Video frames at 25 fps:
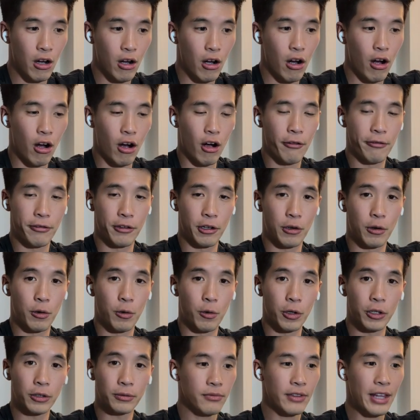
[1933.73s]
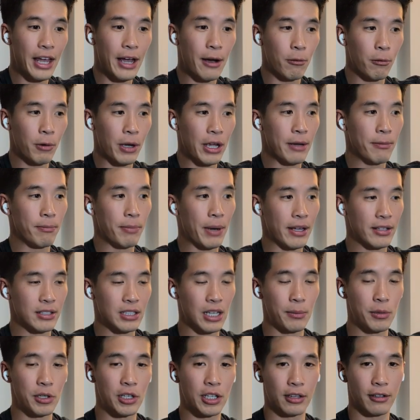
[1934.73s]
off the court. That way, by the
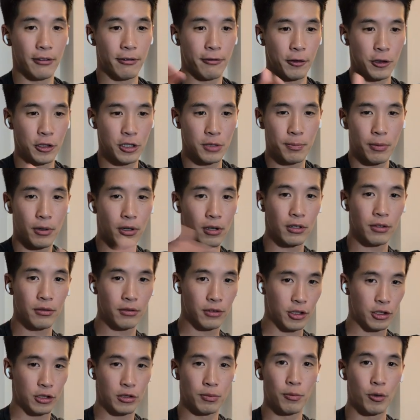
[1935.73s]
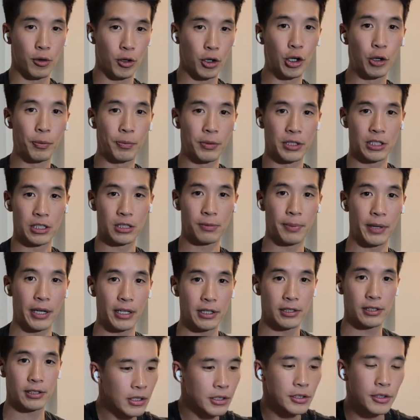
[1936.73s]
time you get the first ball, there's more open
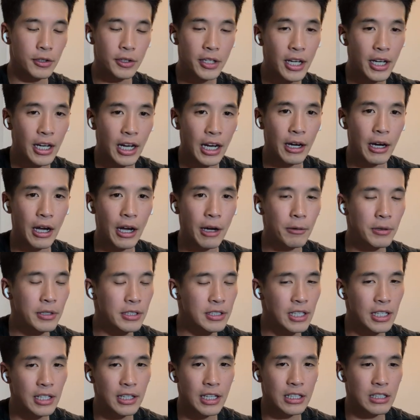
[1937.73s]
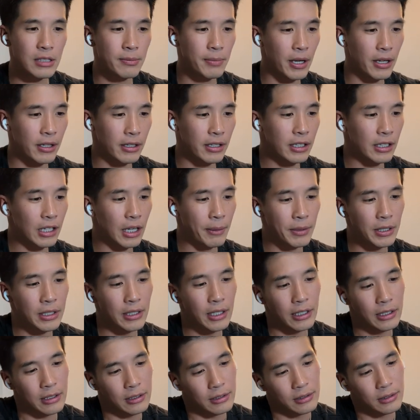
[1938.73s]
space. So yeah, I would say that's about it. I mean,
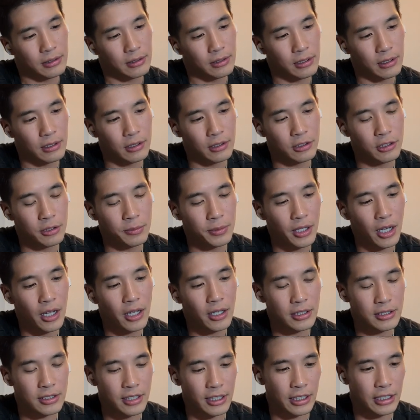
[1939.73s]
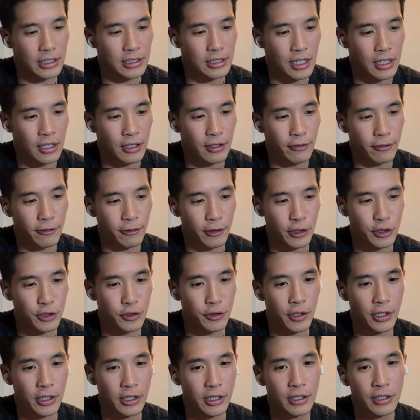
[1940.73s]
like, to be honest, like it's kind of
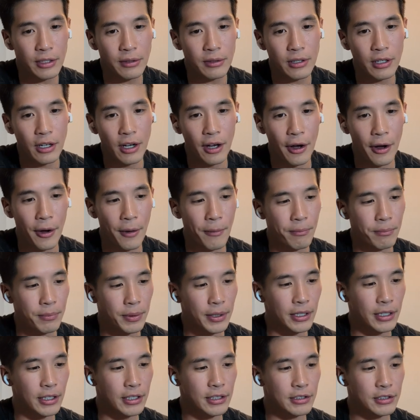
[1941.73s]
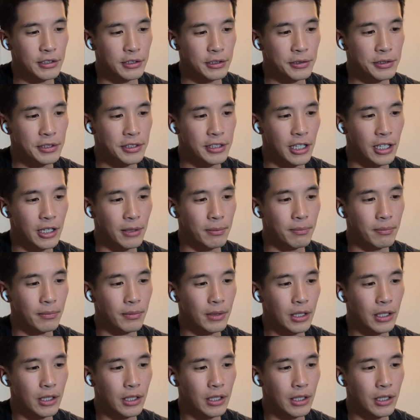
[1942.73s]
frustrating because you set up